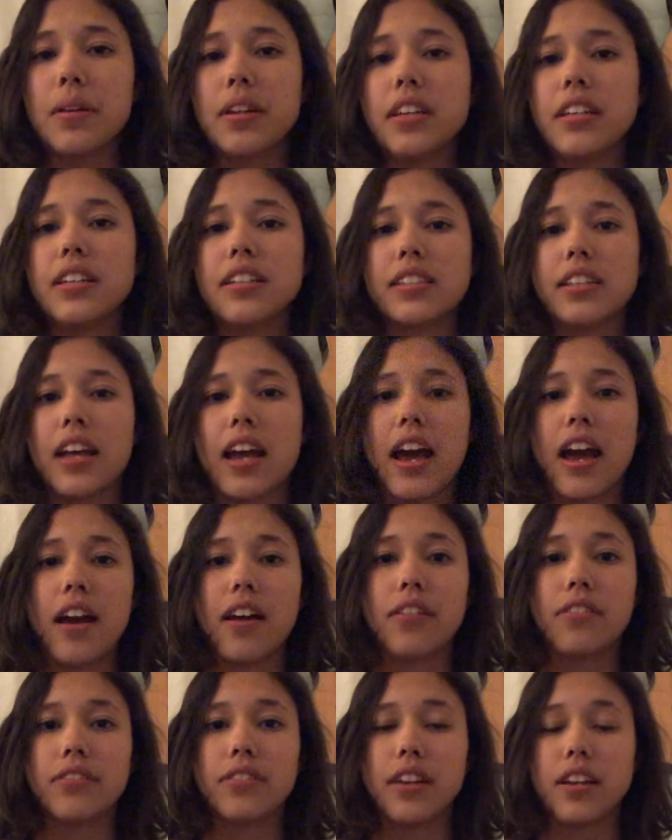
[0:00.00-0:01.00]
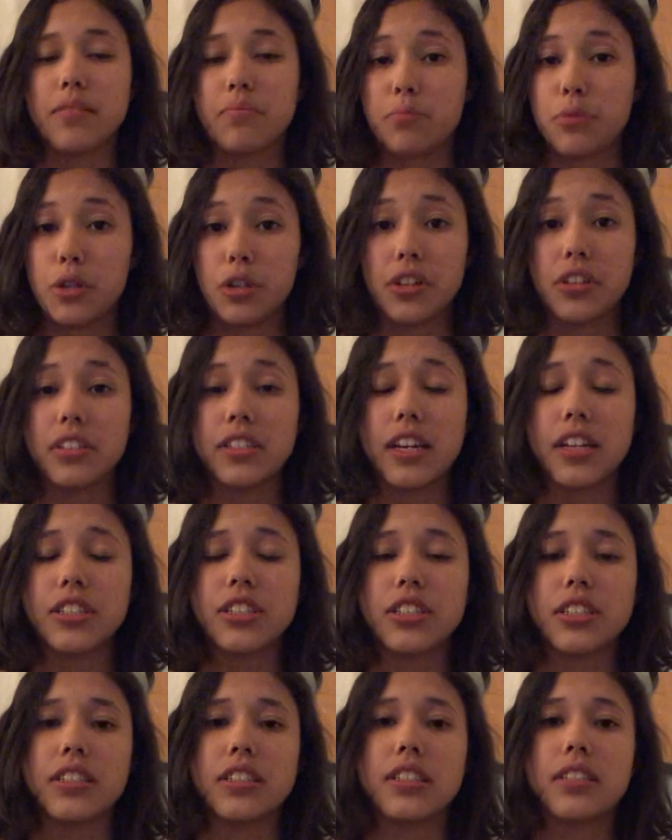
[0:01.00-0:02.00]
and he doesn't have pure
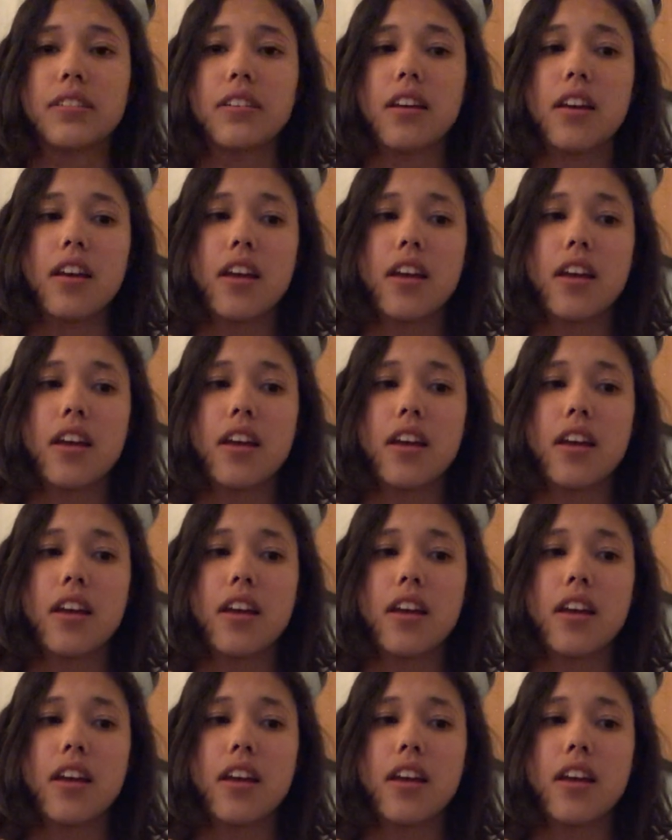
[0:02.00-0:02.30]
intentions.